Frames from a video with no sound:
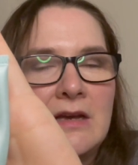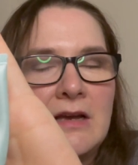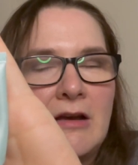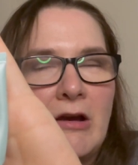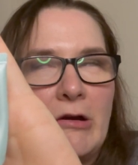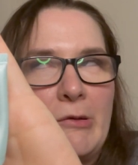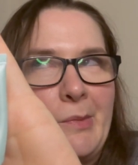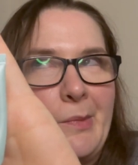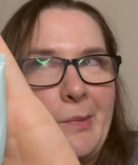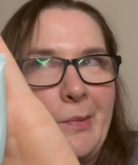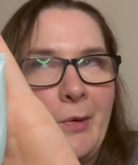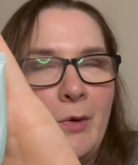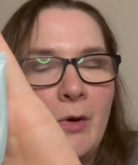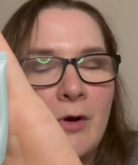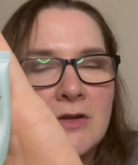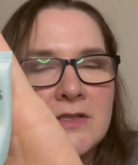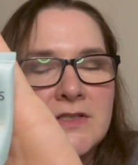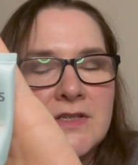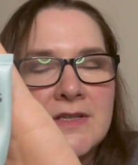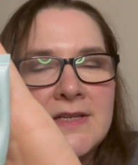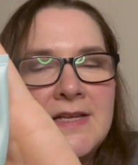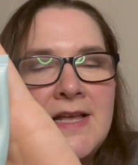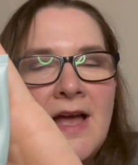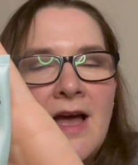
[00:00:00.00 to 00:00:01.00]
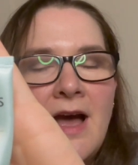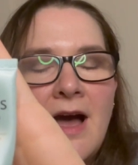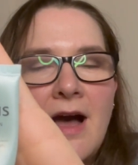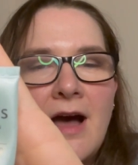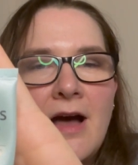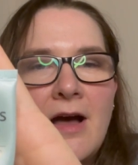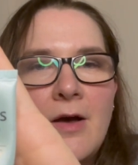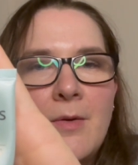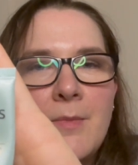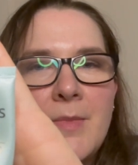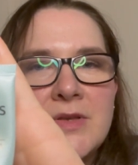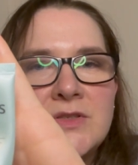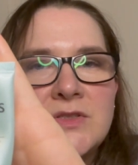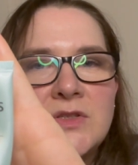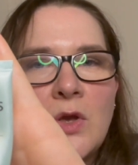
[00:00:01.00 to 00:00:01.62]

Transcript: I can't remember what.